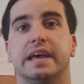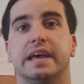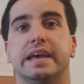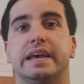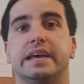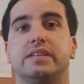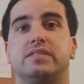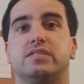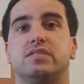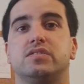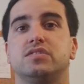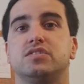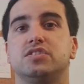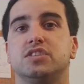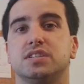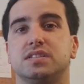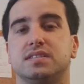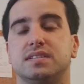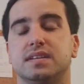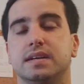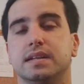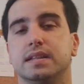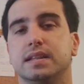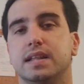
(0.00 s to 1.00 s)
It
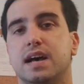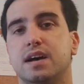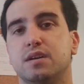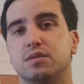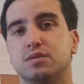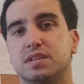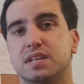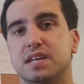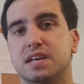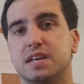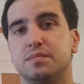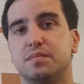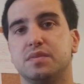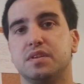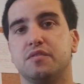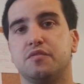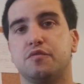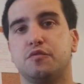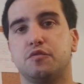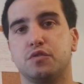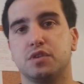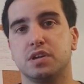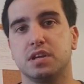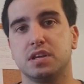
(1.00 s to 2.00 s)
just allows him the
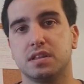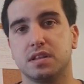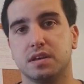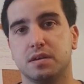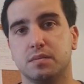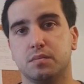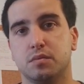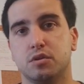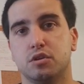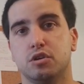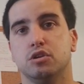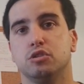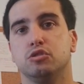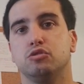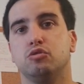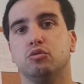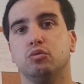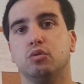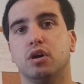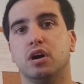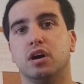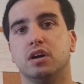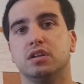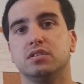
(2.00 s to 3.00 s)
freedom
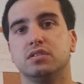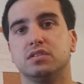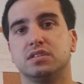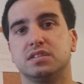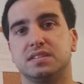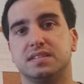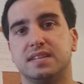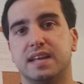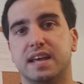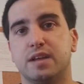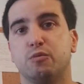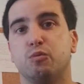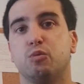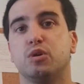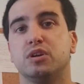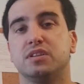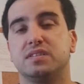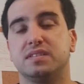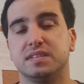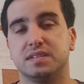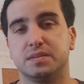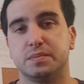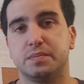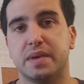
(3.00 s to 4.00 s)
to understand
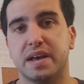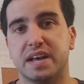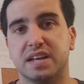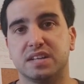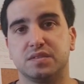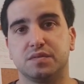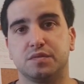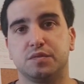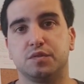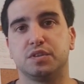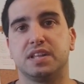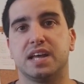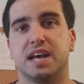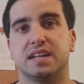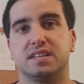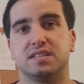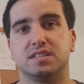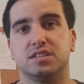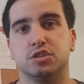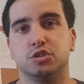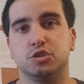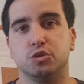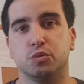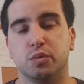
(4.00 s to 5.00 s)
what is best for
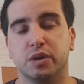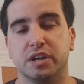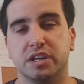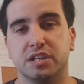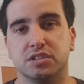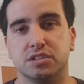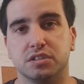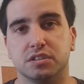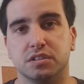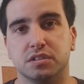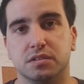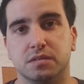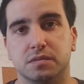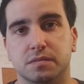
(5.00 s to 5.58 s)
that situation.